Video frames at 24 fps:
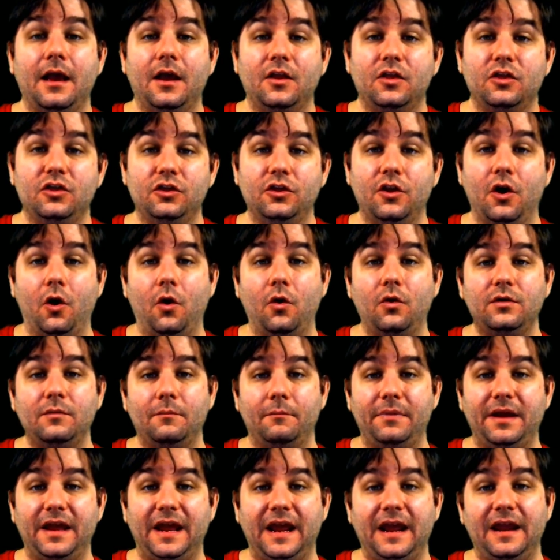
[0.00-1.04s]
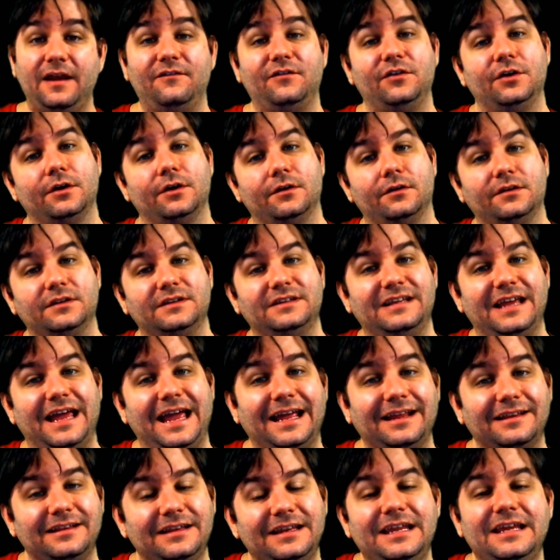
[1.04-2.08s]
known behavioral
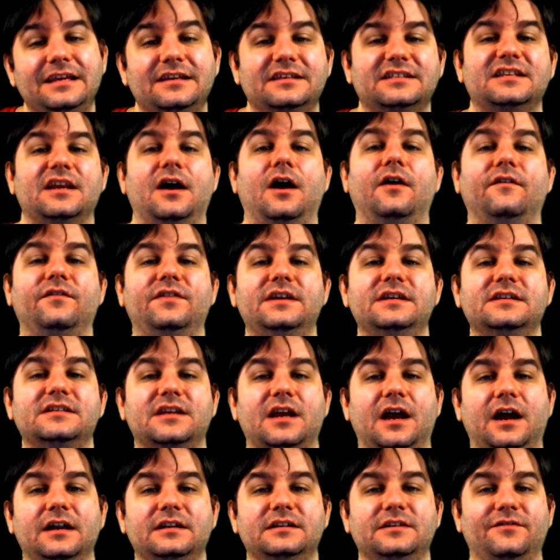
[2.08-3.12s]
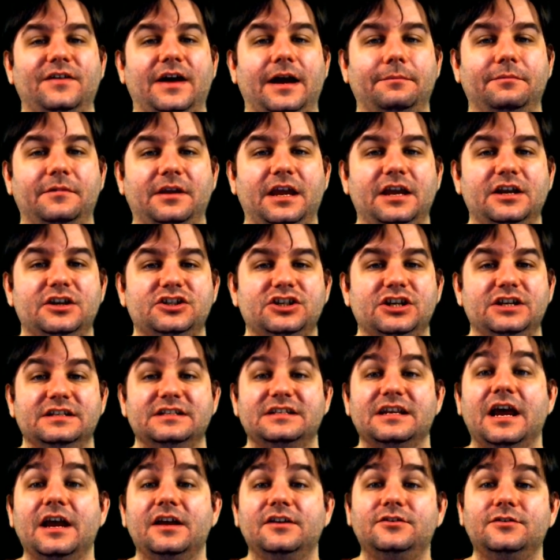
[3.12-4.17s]
techniques of these kinds of applications
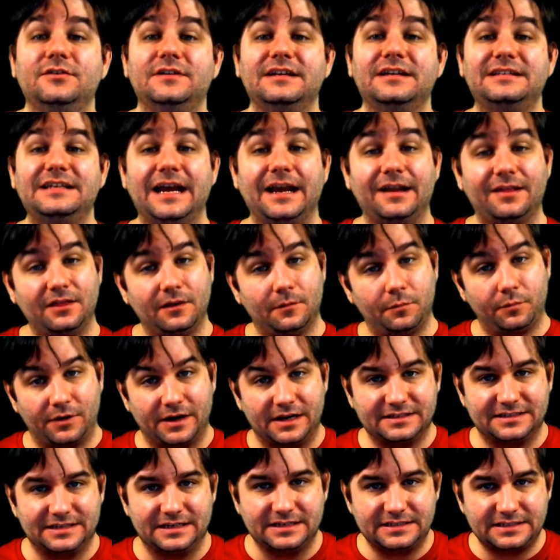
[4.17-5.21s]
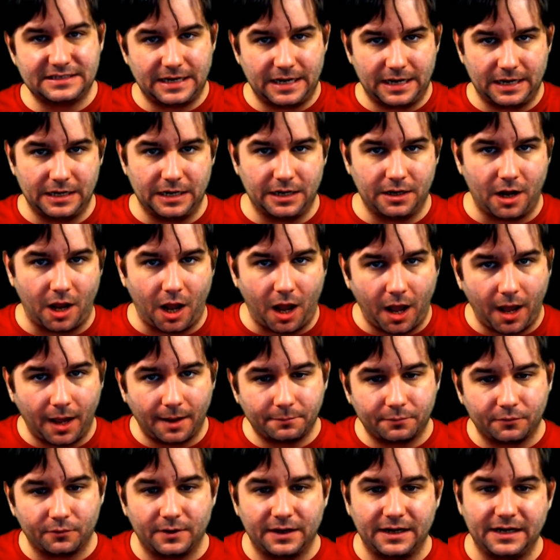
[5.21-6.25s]
to detect their presence in an
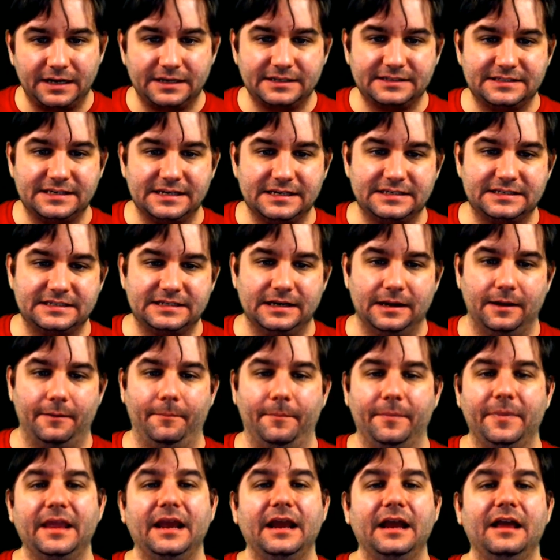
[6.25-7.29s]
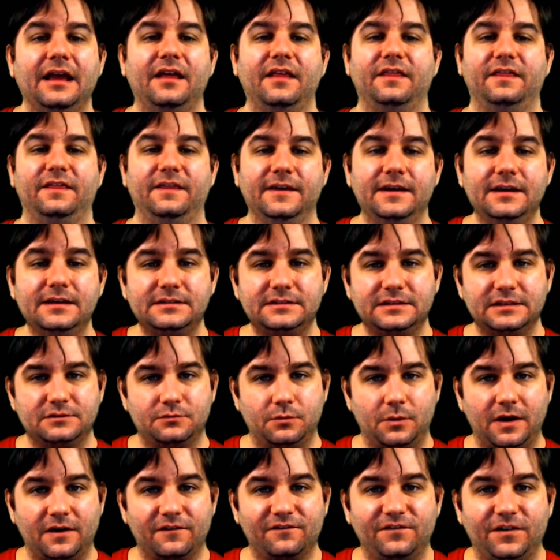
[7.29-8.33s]
operating system. This is
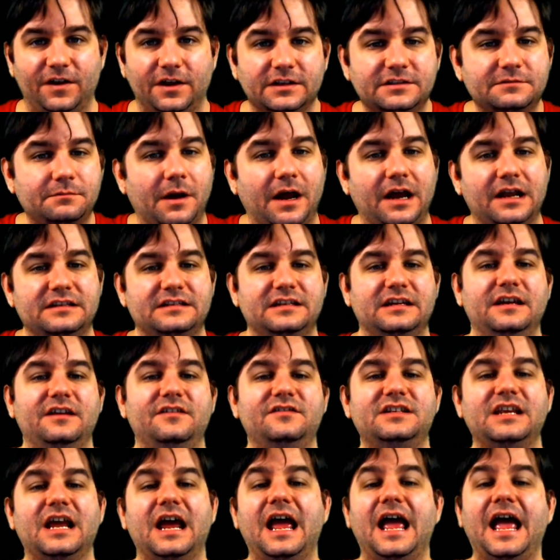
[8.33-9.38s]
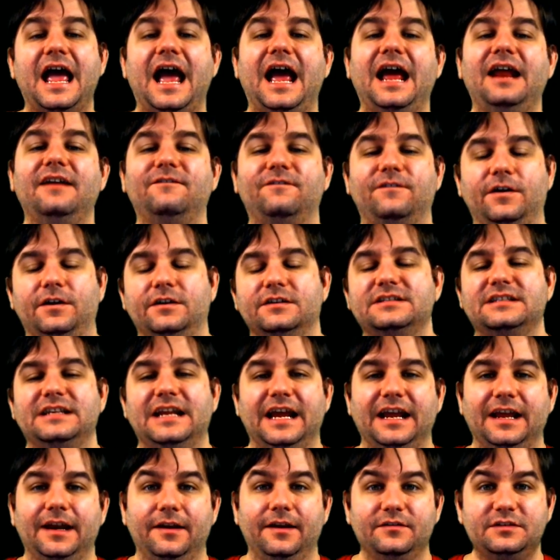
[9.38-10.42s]
where false positives and false
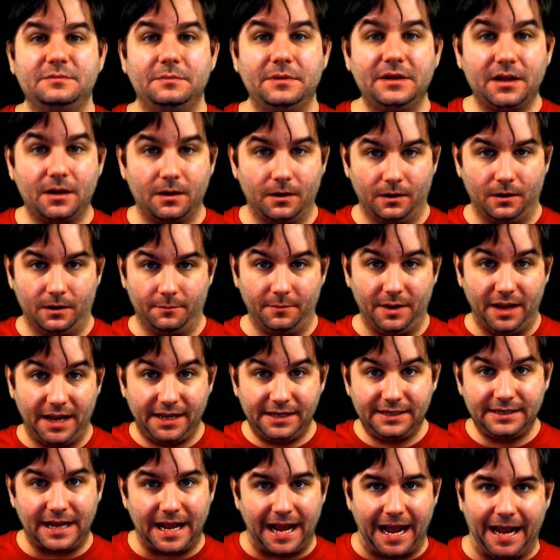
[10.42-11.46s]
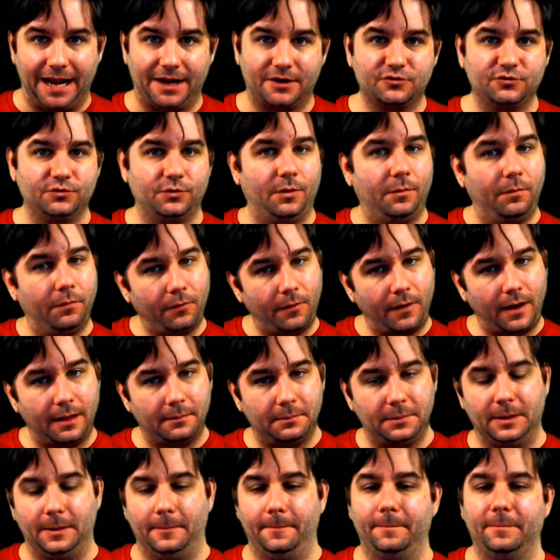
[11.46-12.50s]
negatives become an actual
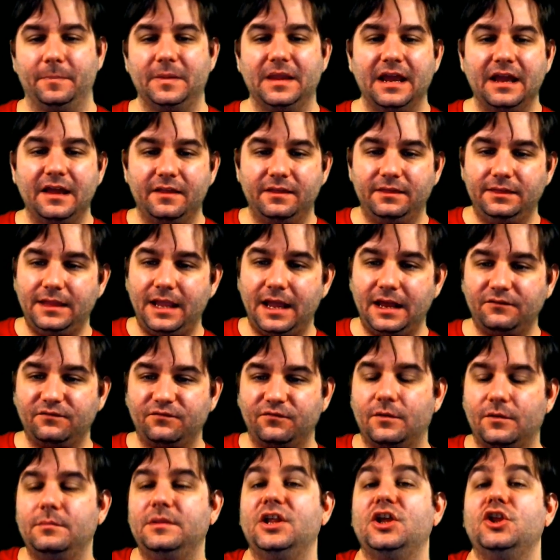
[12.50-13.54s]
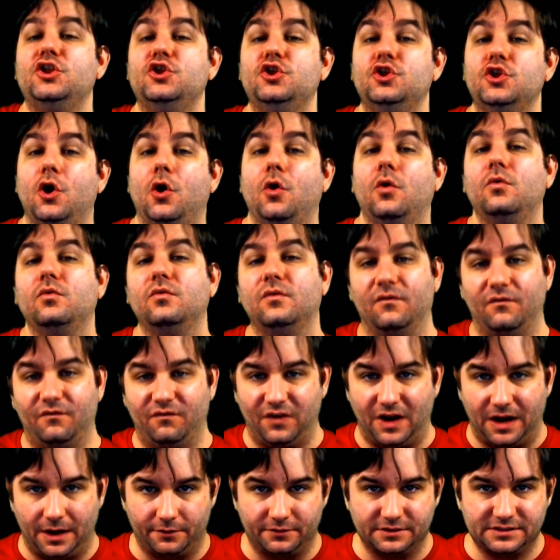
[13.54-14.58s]
problem. Not from the known
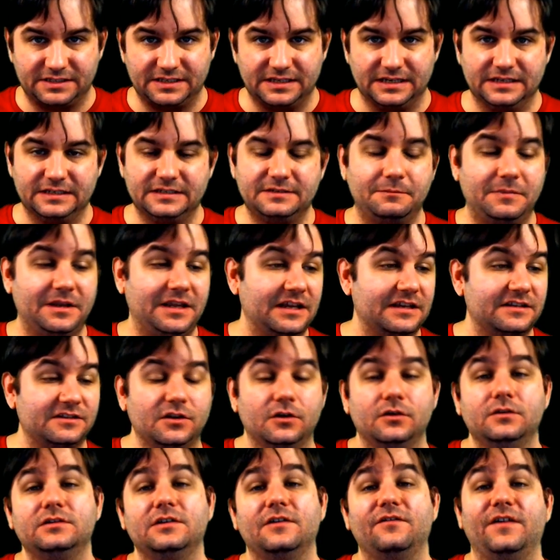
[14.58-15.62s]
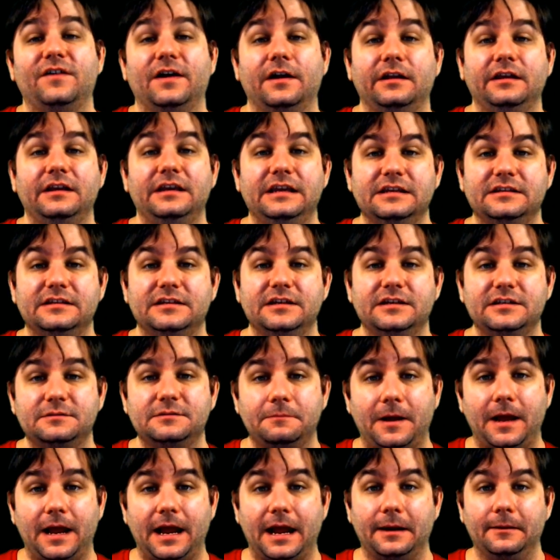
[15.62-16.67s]
viruses, because those are fairly easy to
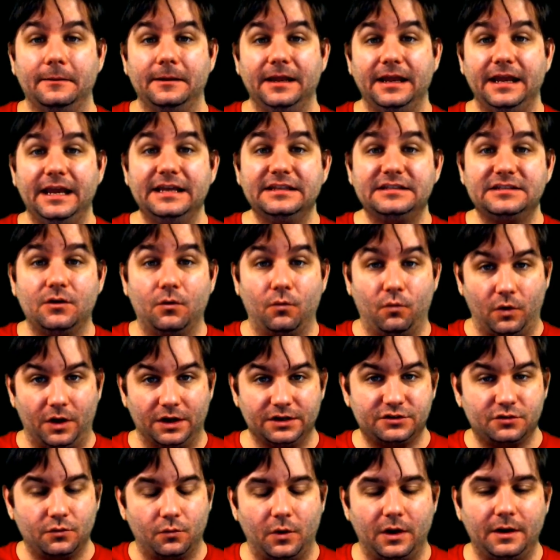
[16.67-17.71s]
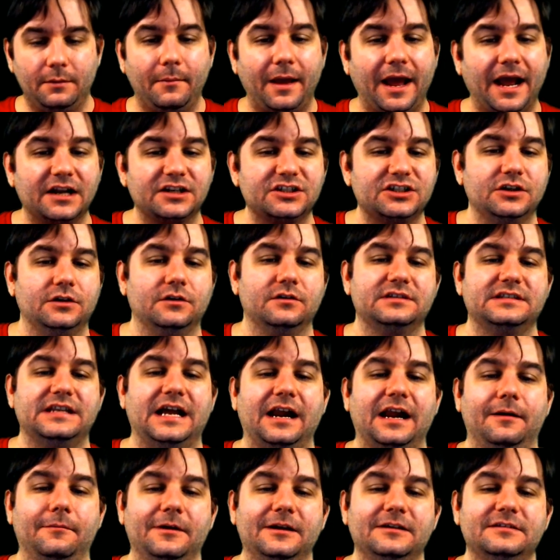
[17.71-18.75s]
spot. It's a one-to-one -one match in those
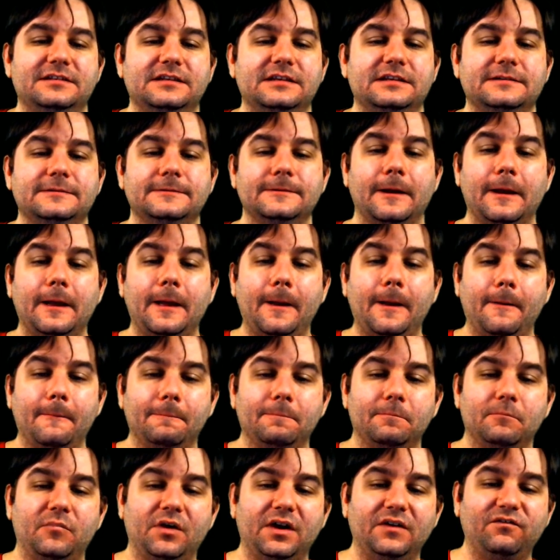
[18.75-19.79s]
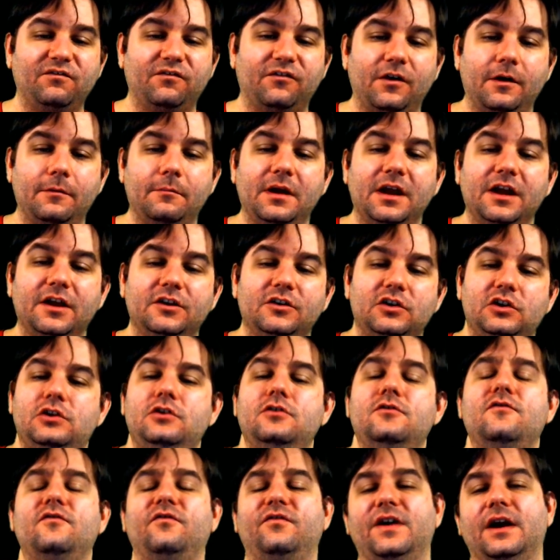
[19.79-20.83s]
databases. But from
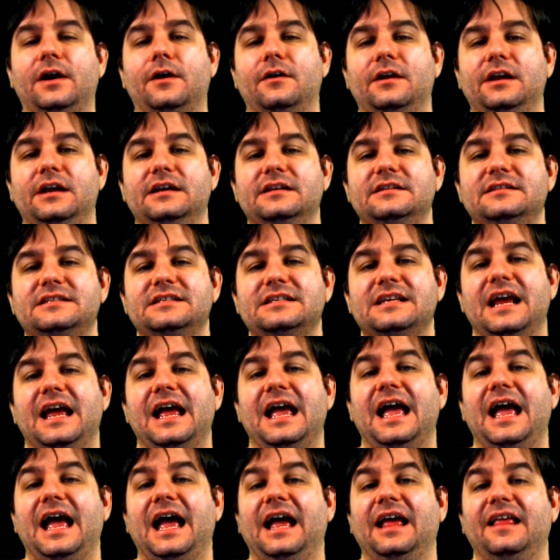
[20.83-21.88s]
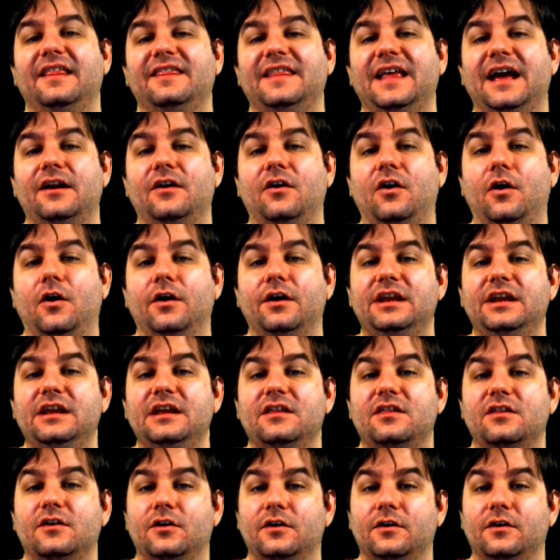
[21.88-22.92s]
new variants that are
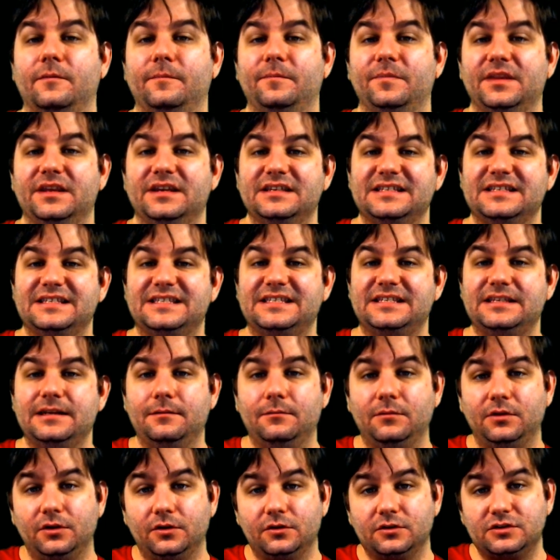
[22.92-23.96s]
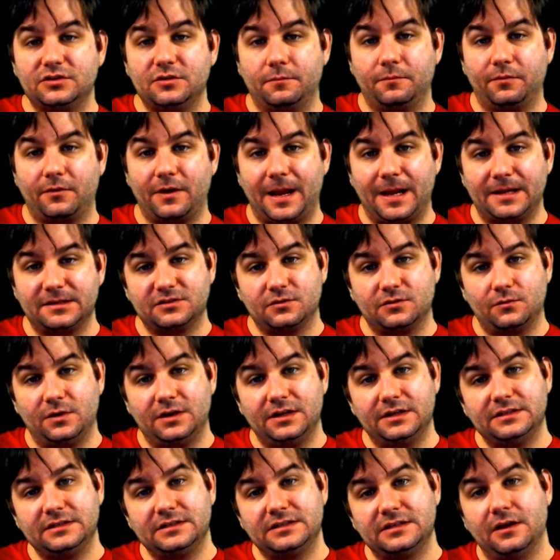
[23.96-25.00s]
either similar to past
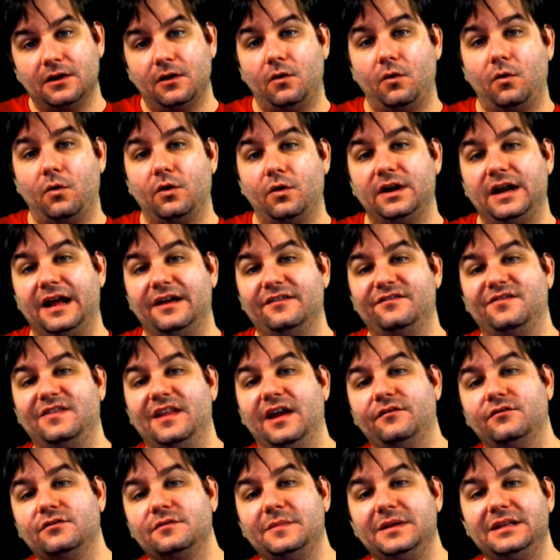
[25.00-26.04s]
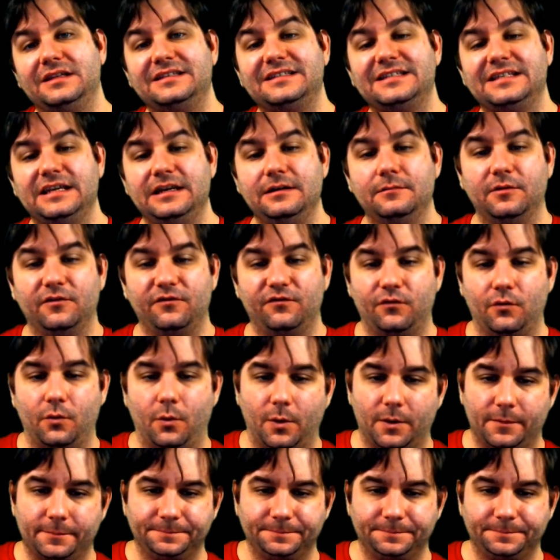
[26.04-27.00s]
ones or have never been seen before.